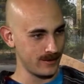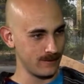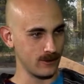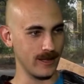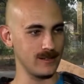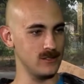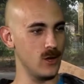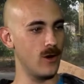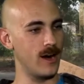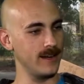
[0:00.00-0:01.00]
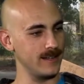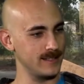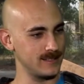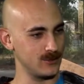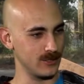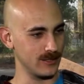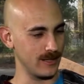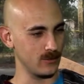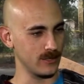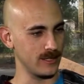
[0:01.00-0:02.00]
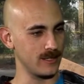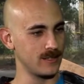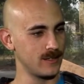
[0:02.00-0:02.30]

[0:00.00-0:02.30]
for like no audience who are like really